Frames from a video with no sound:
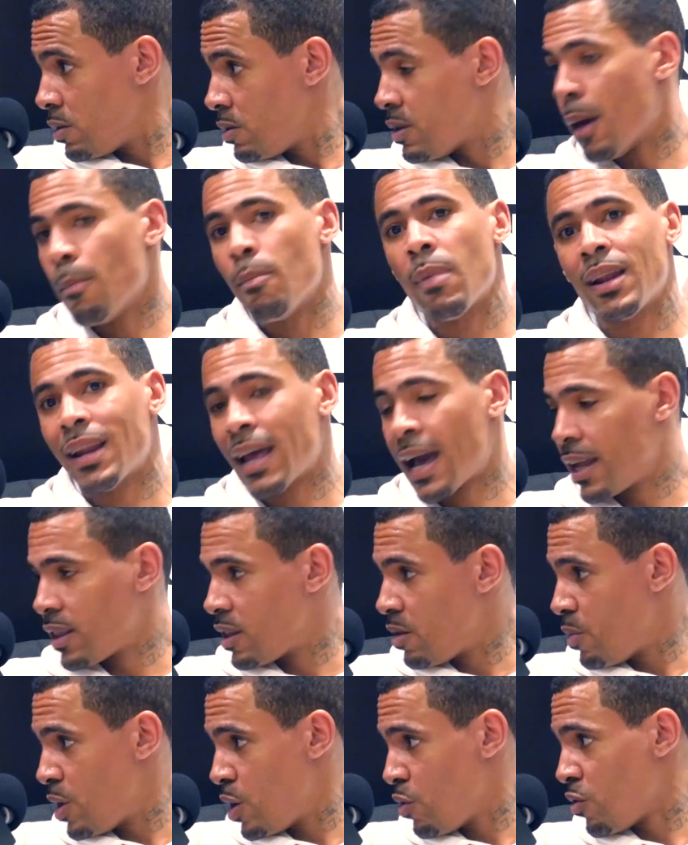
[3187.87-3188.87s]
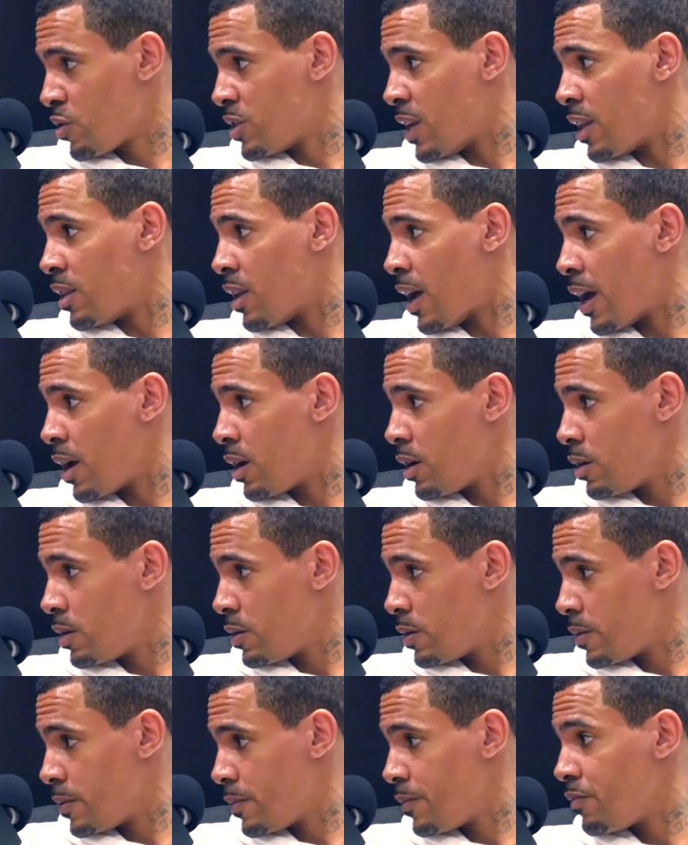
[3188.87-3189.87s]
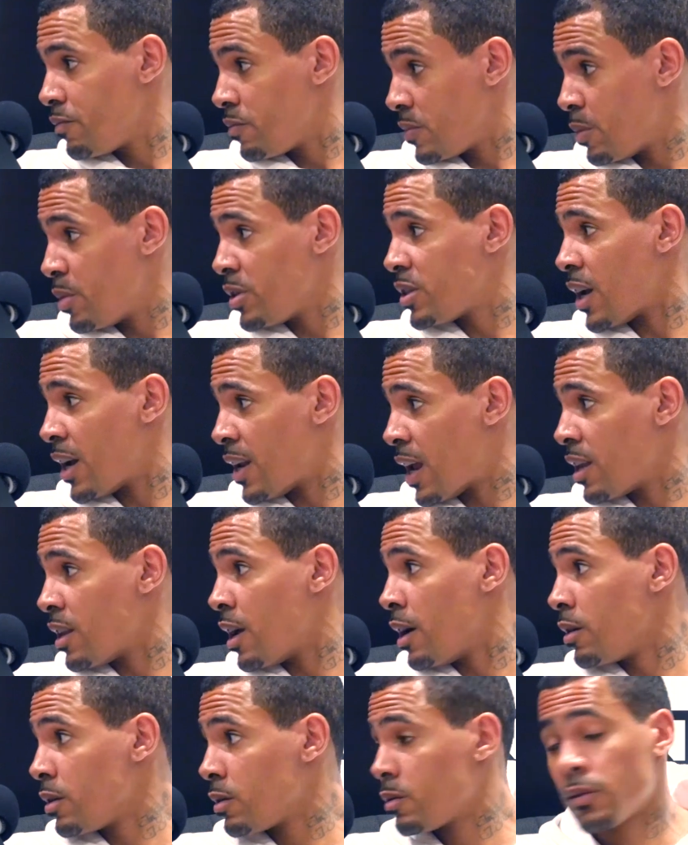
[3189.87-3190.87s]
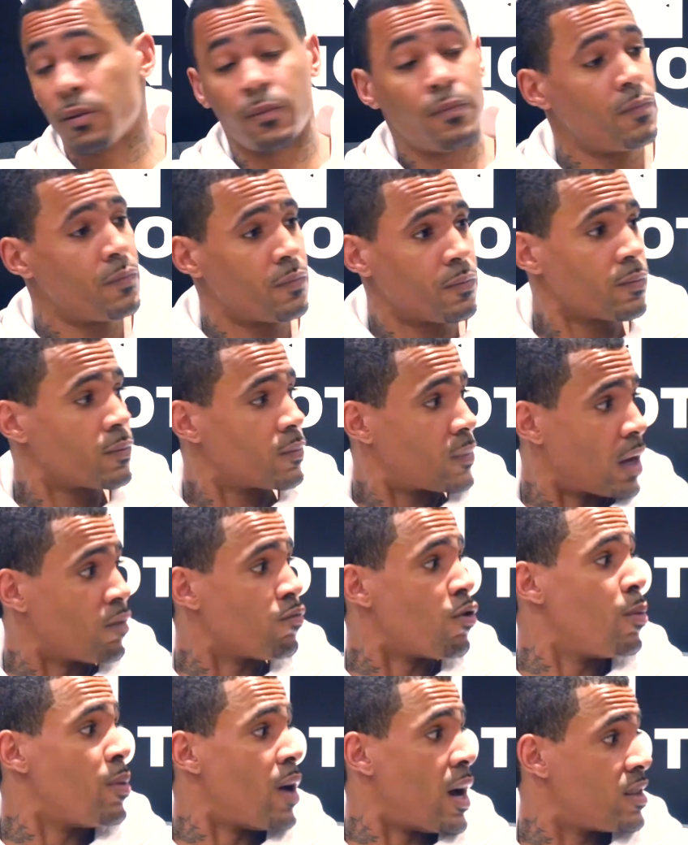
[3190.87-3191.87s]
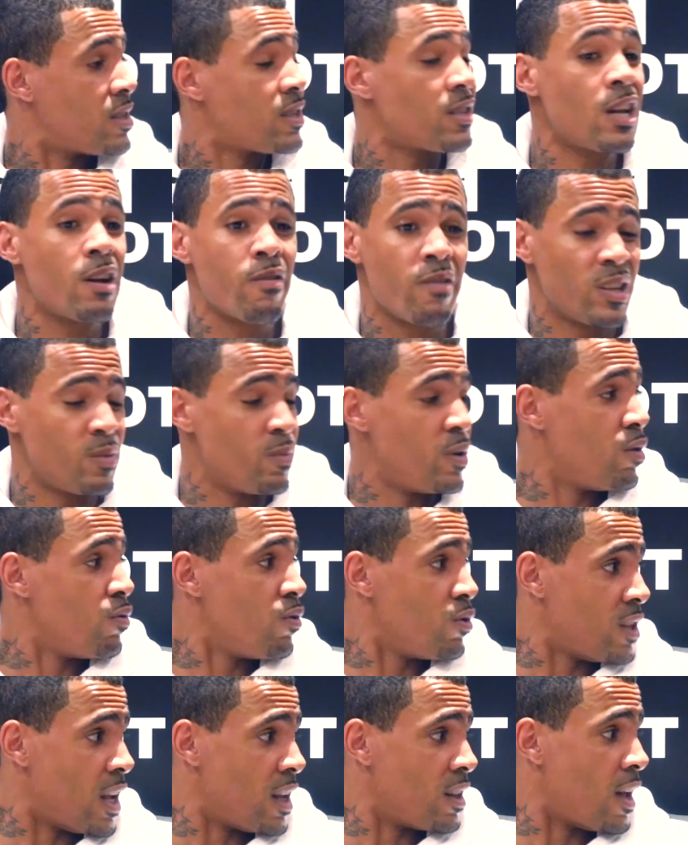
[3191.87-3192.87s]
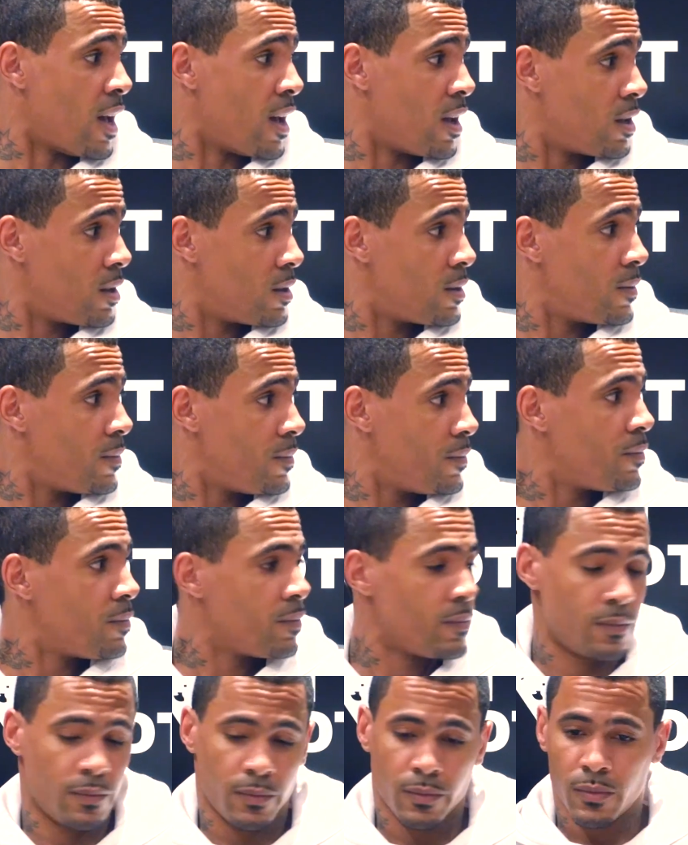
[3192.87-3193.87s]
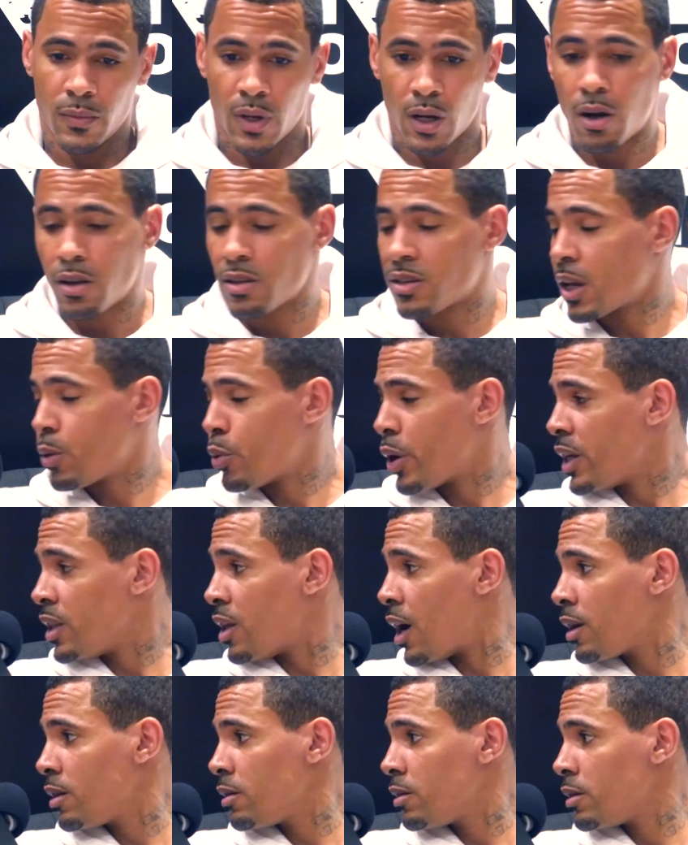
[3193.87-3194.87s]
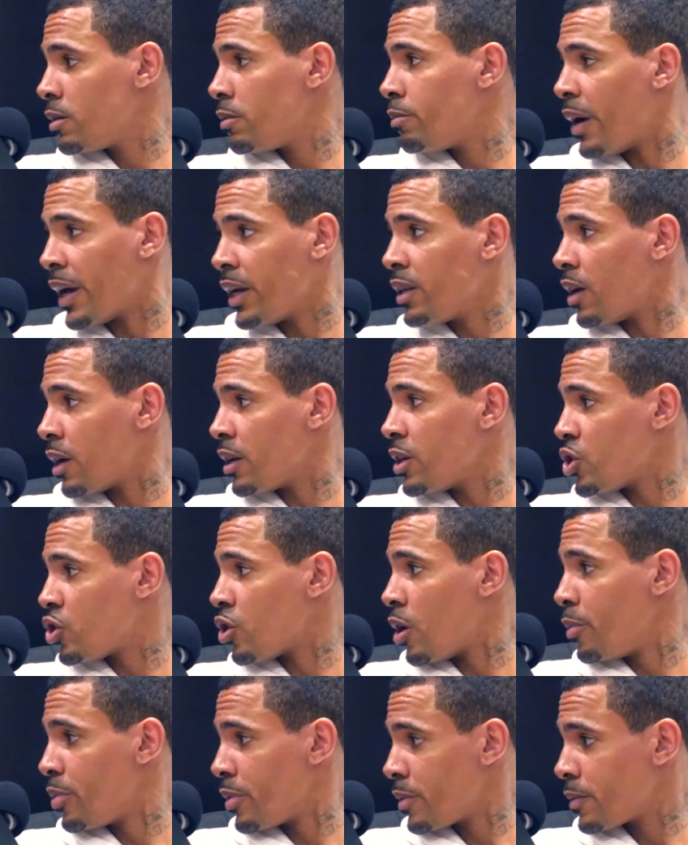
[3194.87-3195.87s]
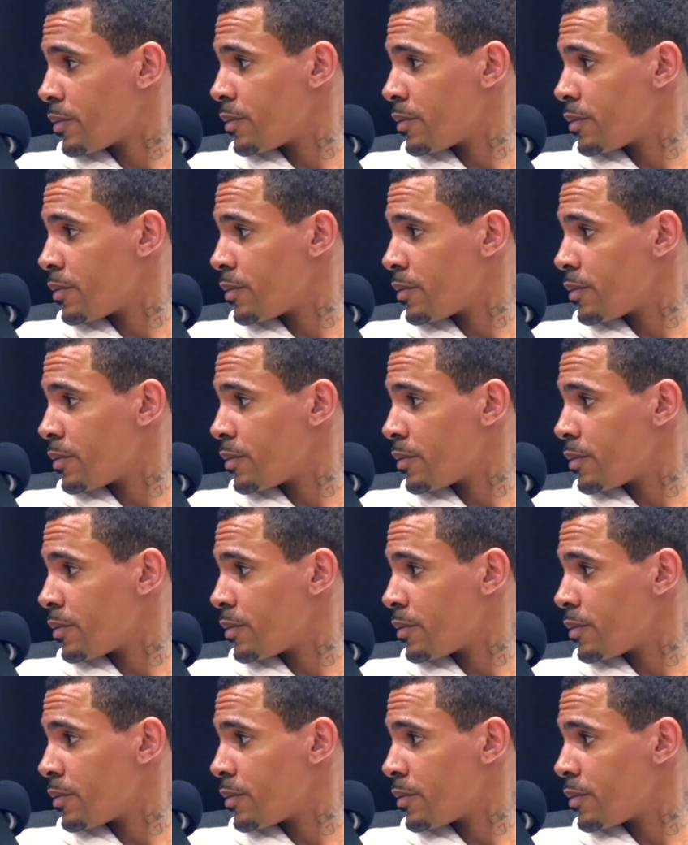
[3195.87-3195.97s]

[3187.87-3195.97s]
Them man that had the minerals that night. Let me tell you that now. And Romeo had serious minerals that night. Can't say what he done, but he done his job.